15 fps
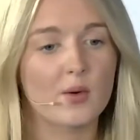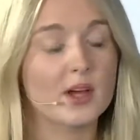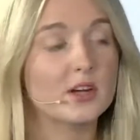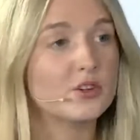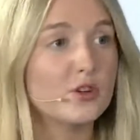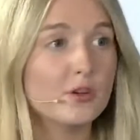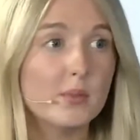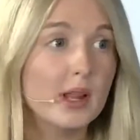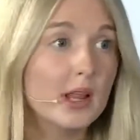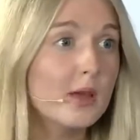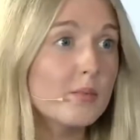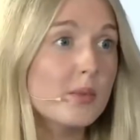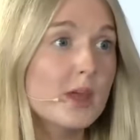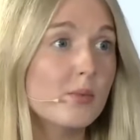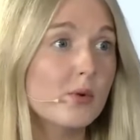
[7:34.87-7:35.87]
we had two
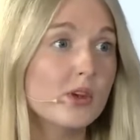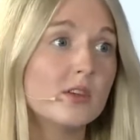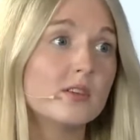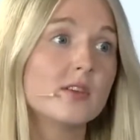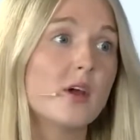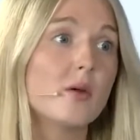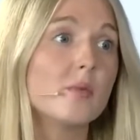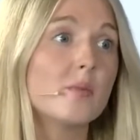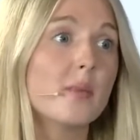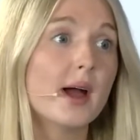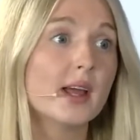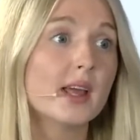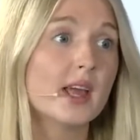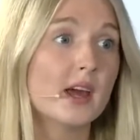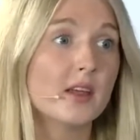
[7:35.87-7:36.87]
million people using open
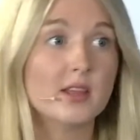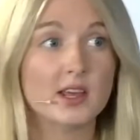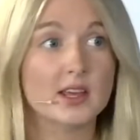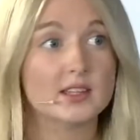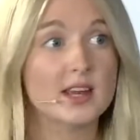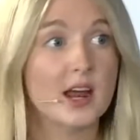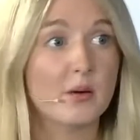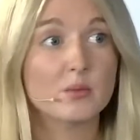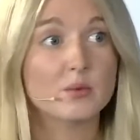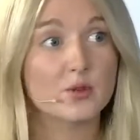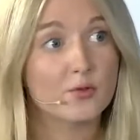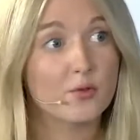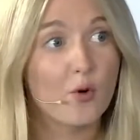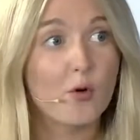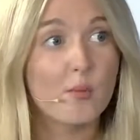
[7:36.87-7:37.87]
banking. I think it's now up to
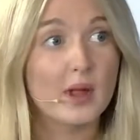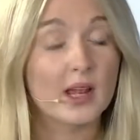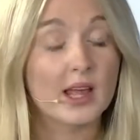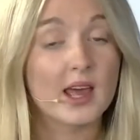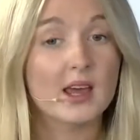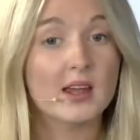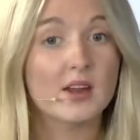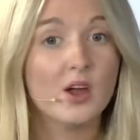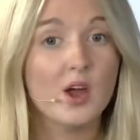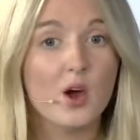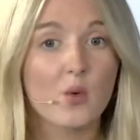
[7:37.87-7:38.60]
four million.